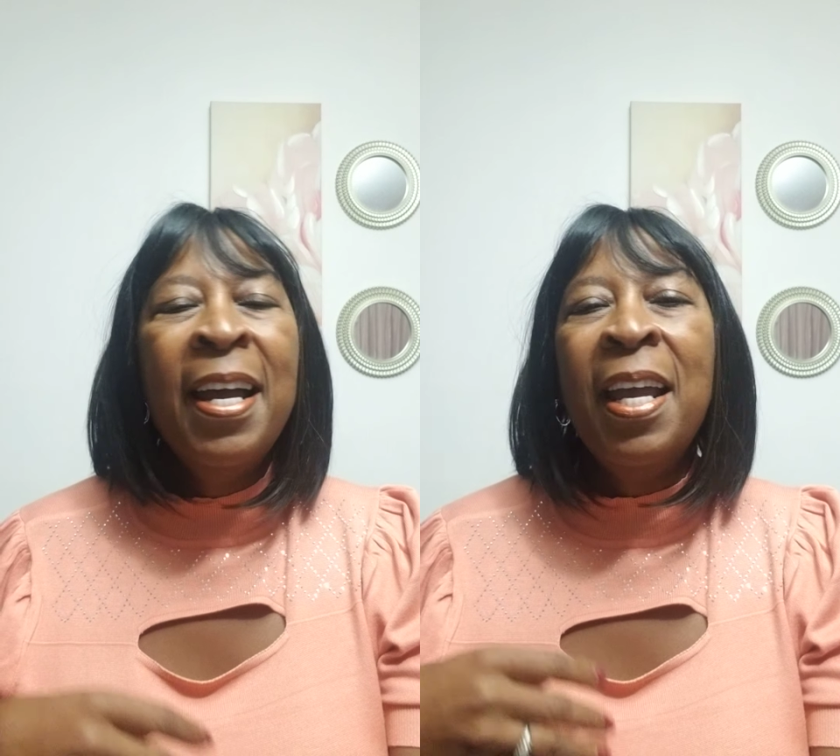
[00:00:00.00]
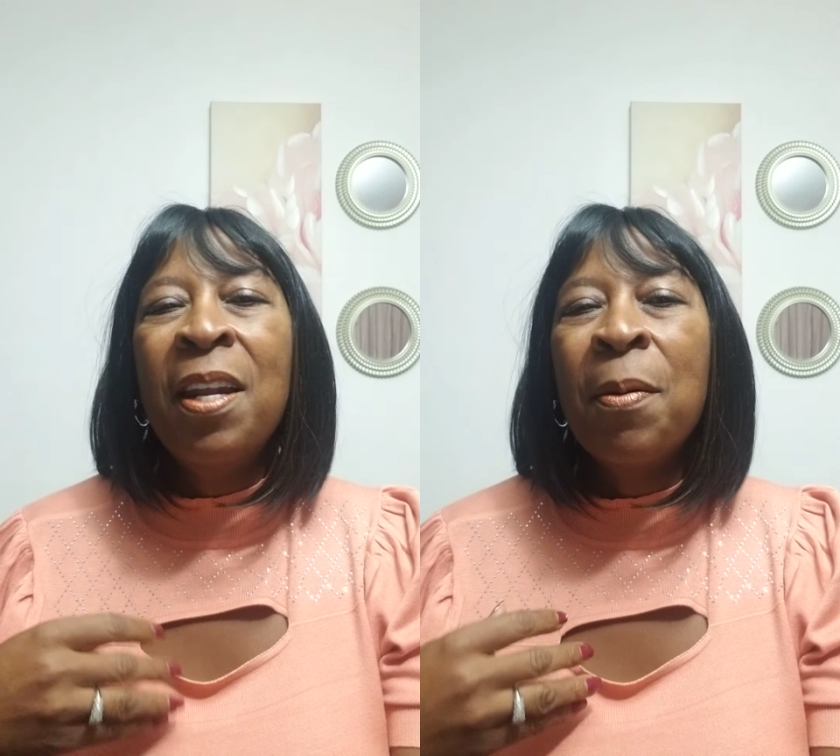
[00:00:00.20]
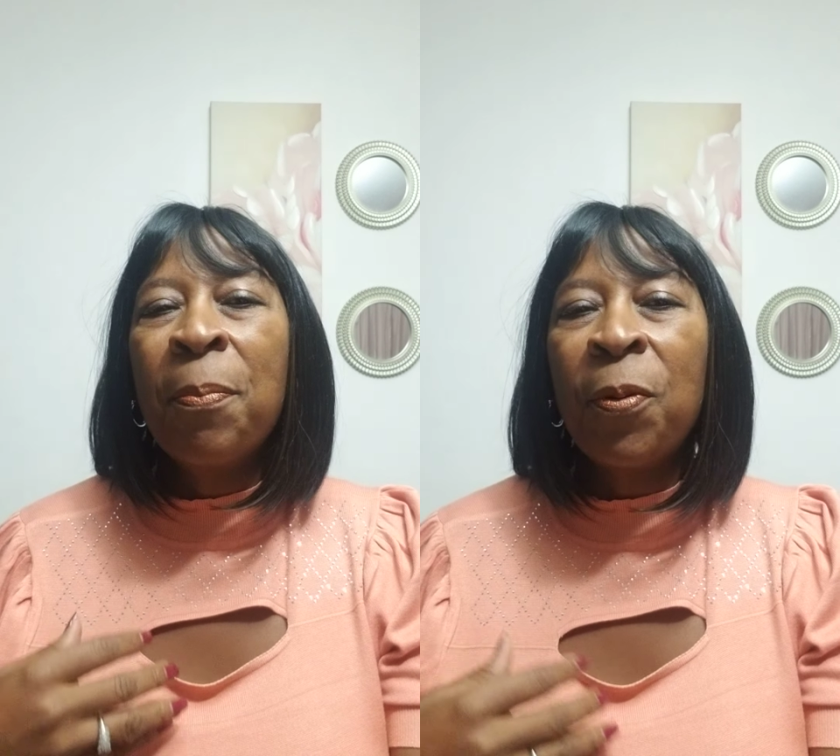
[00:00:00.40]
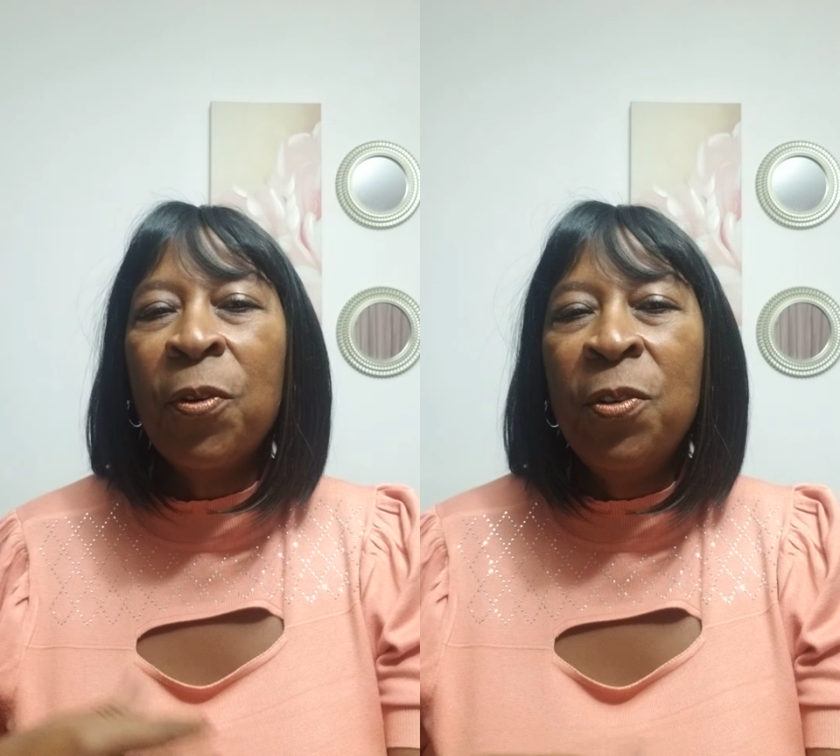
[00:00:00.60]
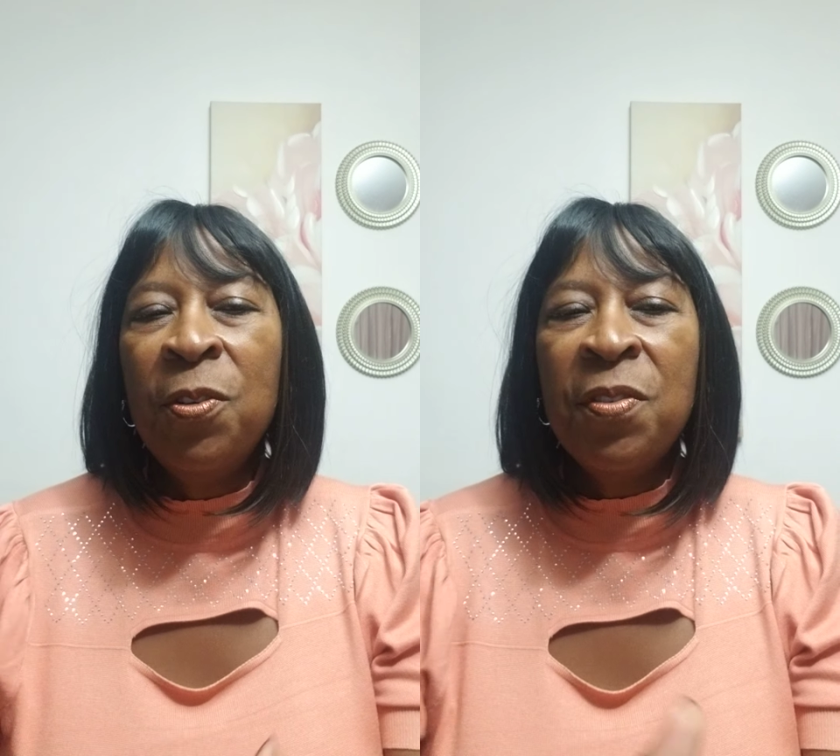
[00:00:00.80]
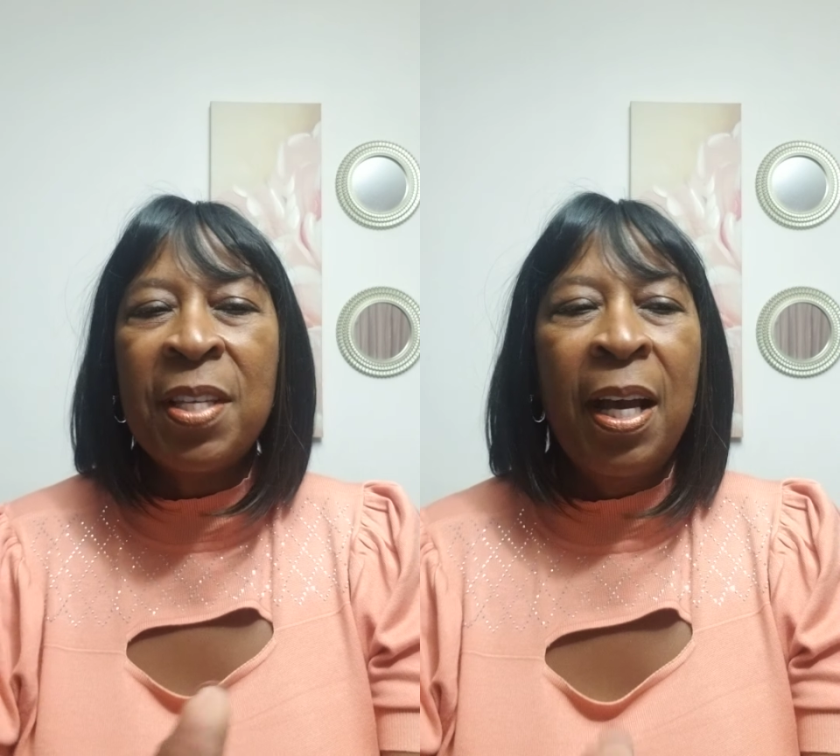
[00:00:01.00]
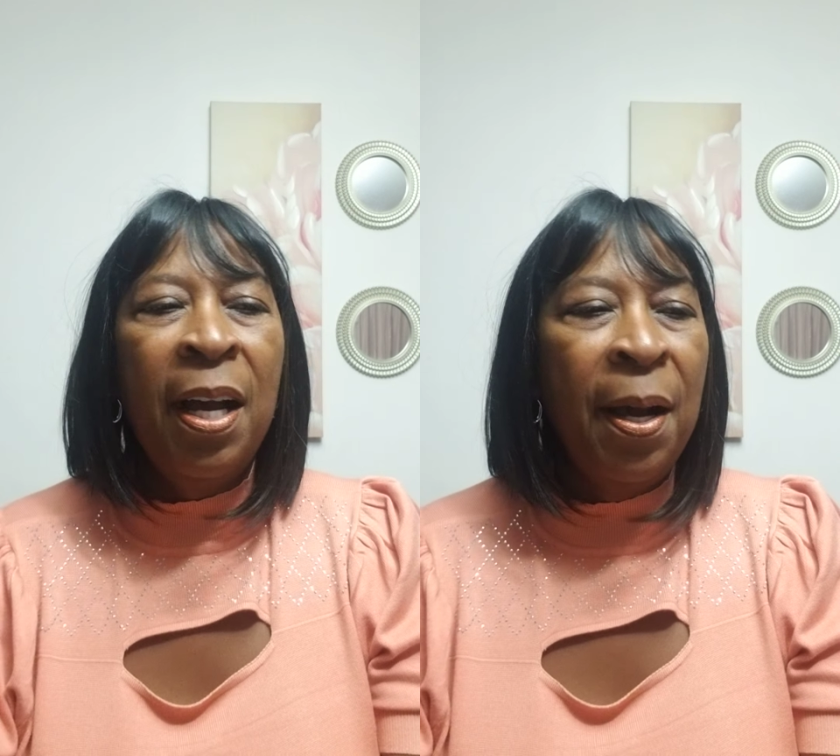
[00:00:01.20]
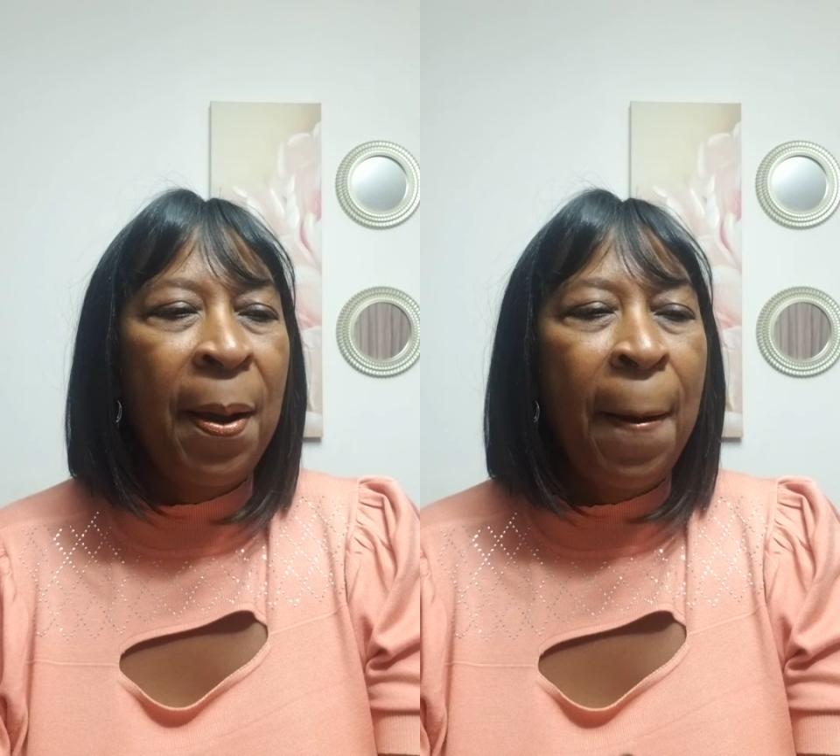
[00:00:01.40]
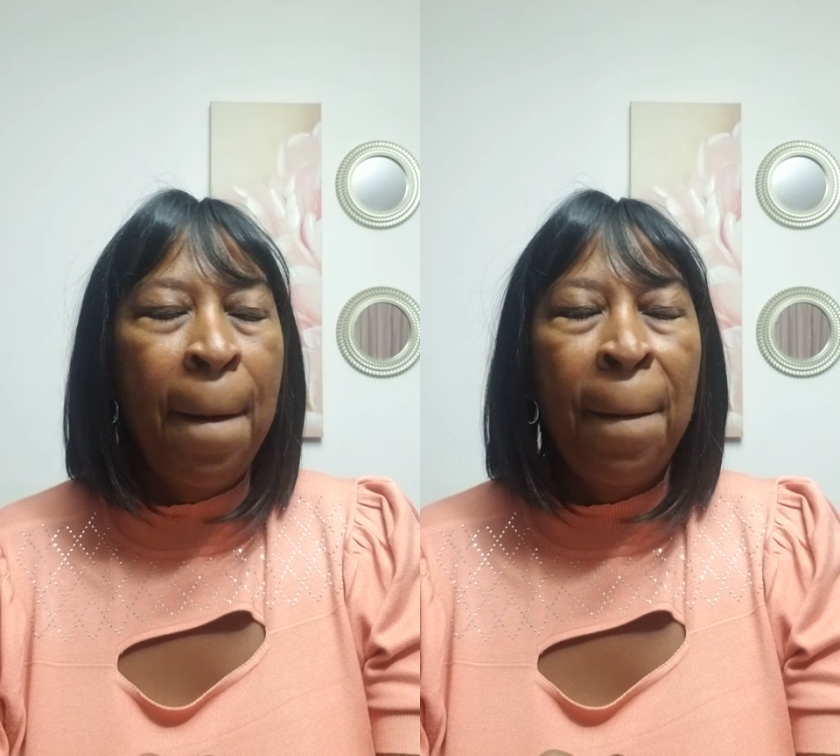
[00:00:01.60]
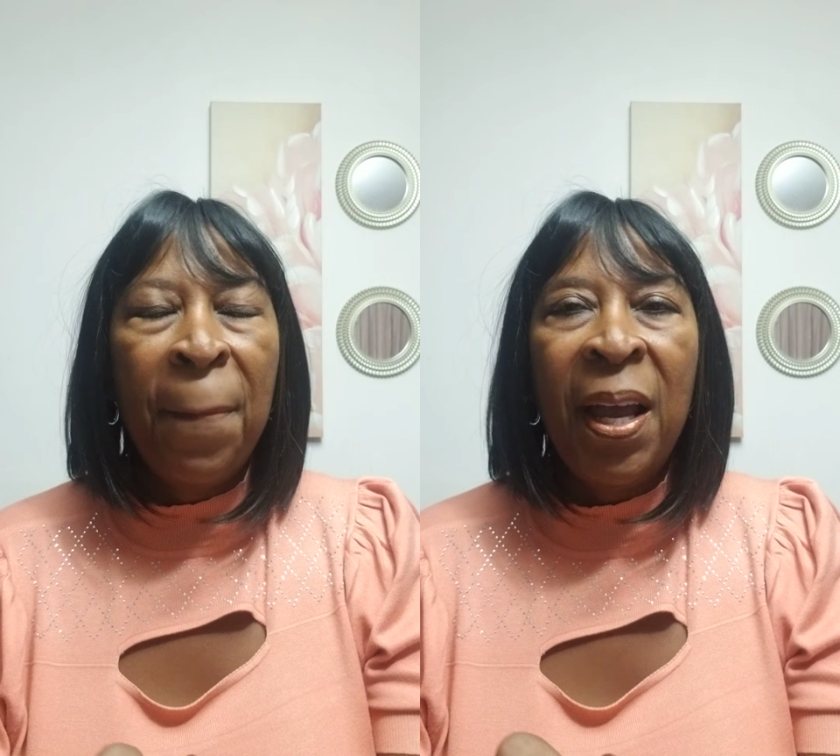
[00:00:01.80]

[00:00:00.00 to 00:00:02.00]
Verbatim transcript: It improves um,